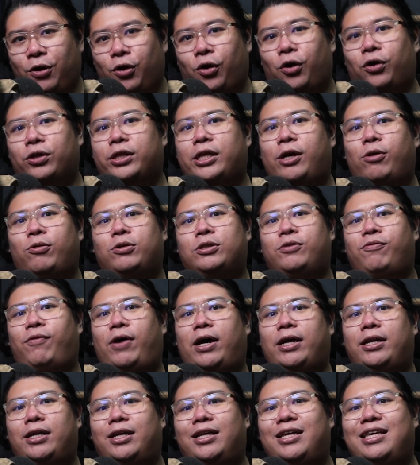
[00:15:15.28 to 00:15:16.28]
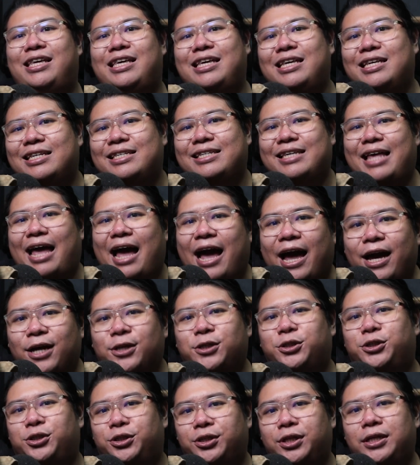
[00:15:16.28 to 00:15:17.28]
Houtarou's father is
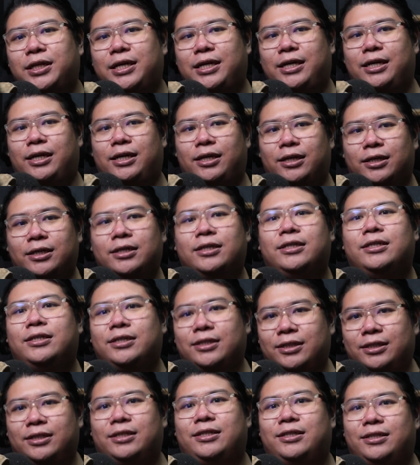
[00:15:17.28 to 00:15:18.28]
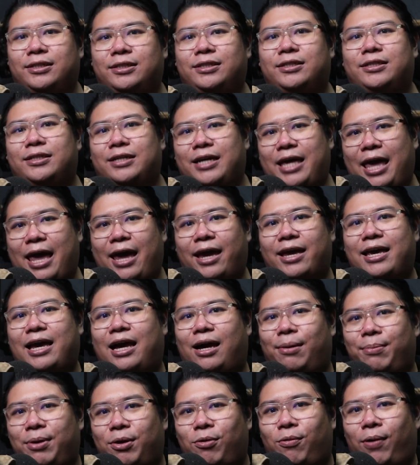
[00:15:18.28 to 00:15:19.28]
actually a
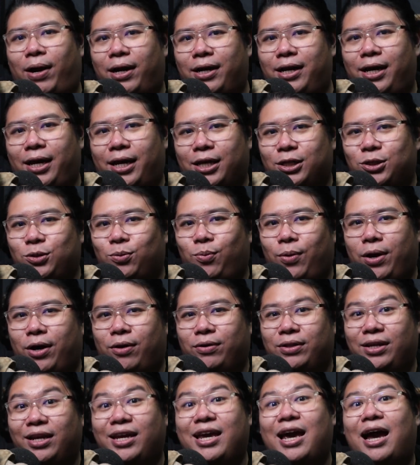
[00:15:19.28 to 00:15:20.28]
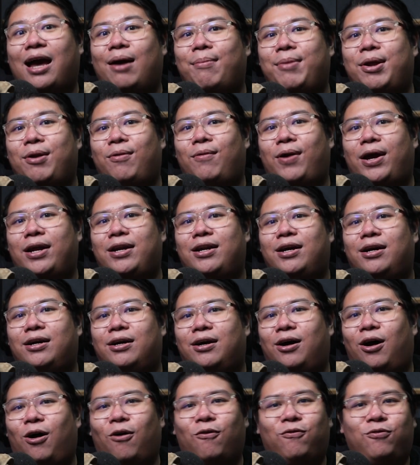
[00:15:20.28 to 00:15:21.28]
Kamen Rider as well, the Kamen
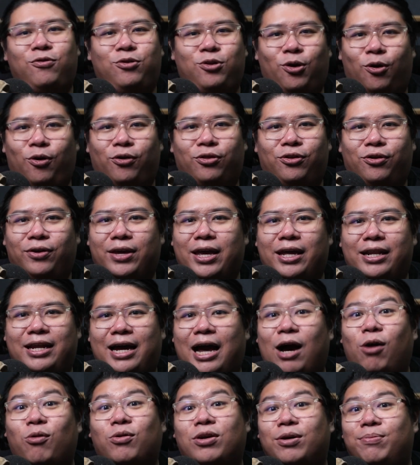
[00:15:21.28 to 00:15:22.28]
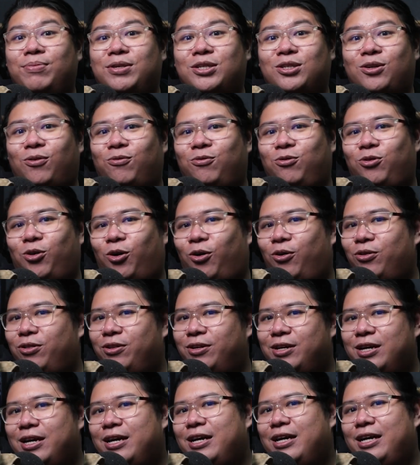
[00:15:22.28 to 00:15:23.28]
Rider of Dawn, okay, the Alchemist of
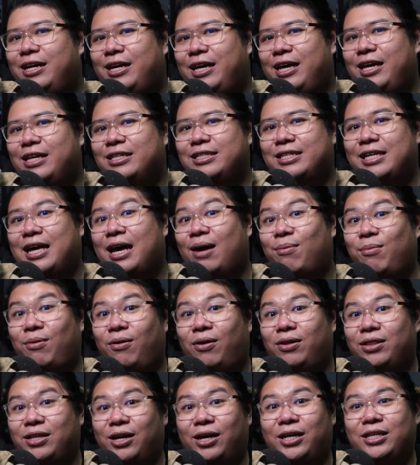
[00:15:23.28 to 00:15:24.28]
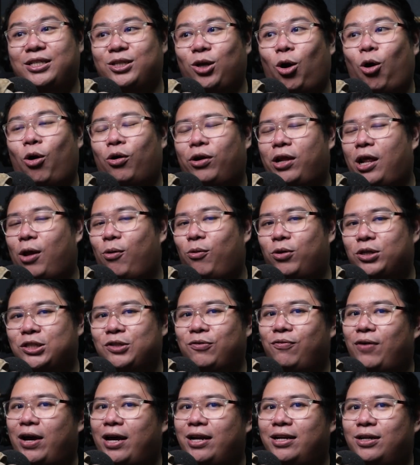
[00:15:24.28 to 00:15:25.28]
Dawn is Houtarou's
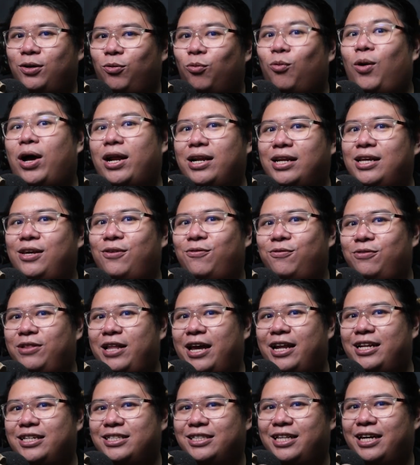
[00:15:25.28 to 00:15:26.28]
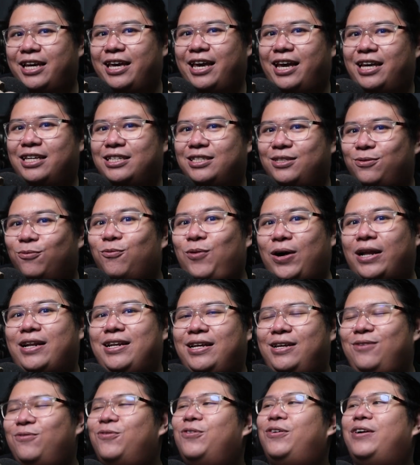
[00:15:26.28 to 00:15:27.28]
father. What if that is the case? What
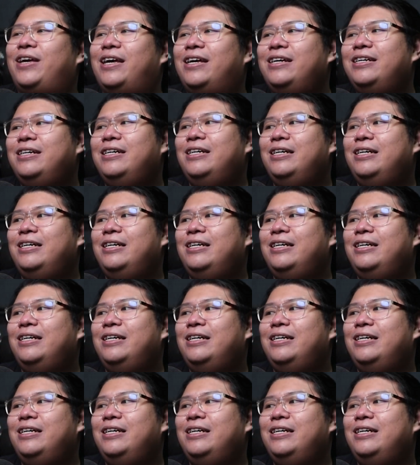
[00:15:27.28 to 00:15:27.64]
if, okay?